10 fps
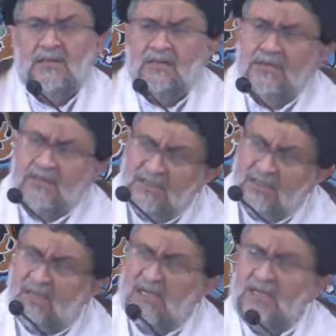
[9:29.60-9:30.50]
in
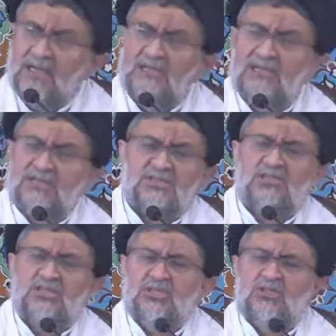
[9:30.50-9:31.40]
the
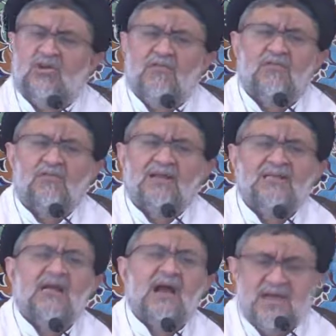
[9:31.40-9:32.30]
history of
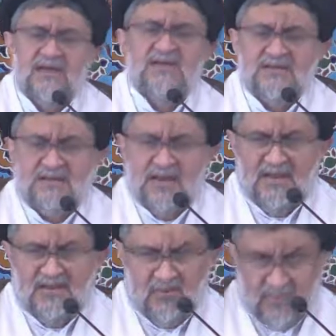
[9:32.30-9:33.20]
mankind
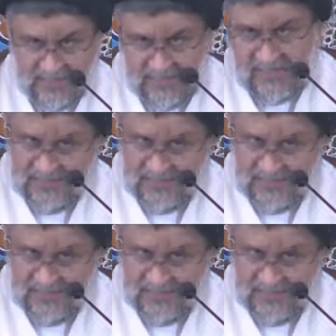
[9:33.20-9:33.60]
and humanity, as